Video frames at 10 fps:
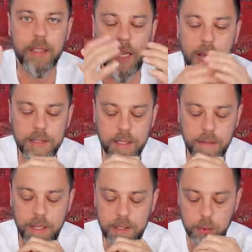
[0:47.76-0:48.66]
and the guys at
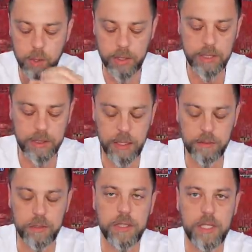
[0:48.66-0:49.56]
Aventi were nice
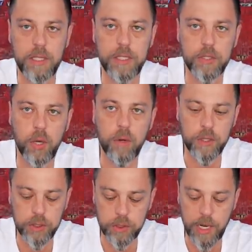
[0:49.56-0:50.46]
enough to send these
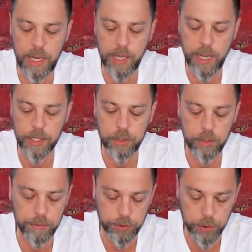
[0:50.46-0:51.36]
over so that I can
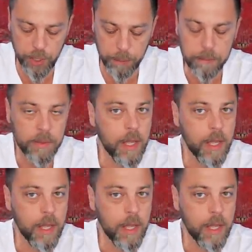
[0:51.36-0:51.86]
actually review them.